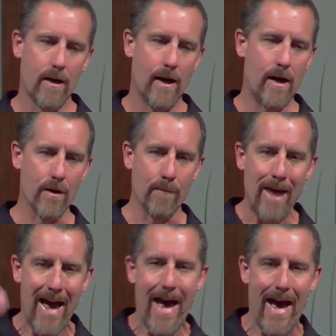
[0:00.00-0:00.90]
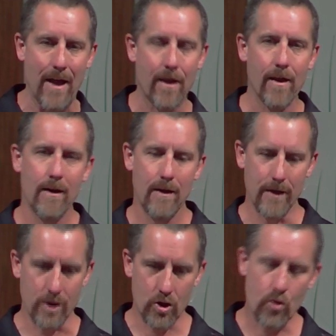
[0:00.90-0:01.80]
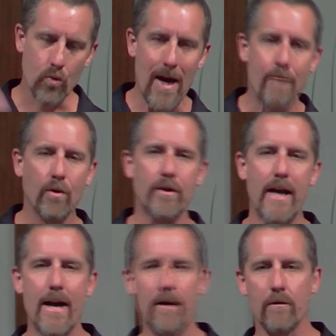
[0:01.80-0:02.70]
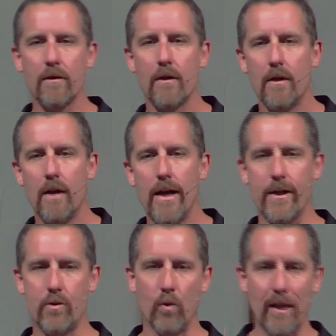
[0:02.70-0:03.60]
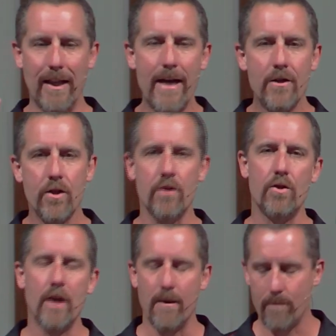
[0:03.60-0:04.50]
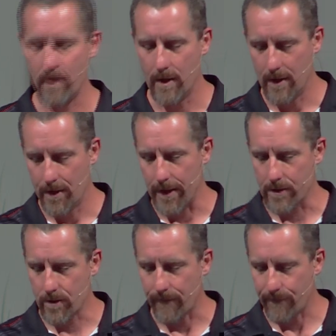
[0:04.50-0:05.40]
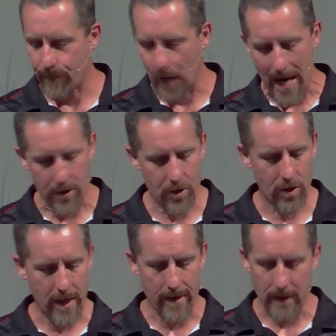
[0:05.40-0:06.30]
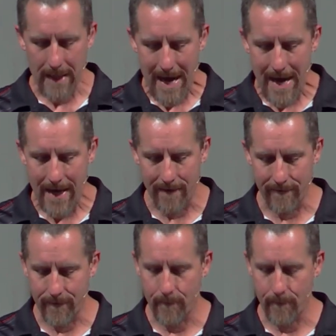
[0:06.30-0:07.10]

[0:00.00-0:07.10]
are the path that's trampled down. It's relationship that's fresh and alive.